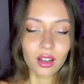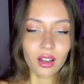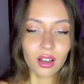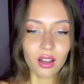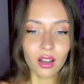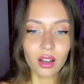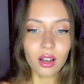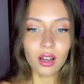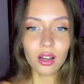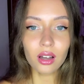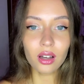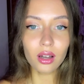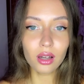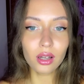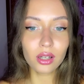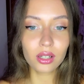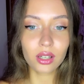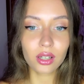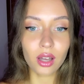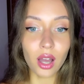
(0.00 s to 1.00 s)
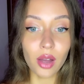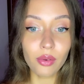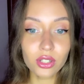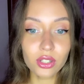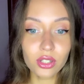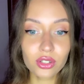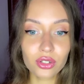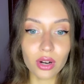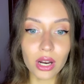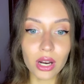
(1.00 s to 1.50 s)
Uh, I will
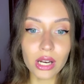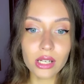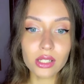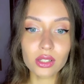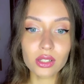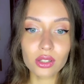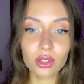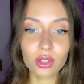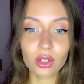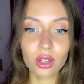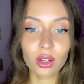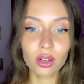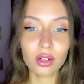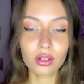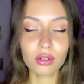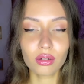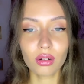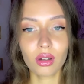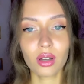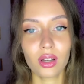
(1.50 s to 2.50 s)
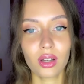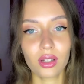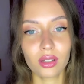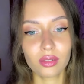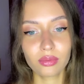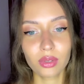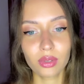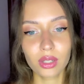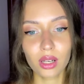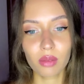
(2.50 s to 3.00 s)
try to, you know,
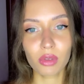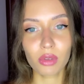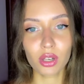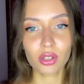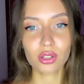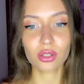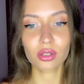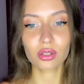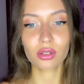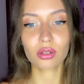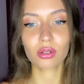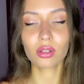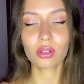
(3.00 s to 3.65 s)
um, but I'm not sure.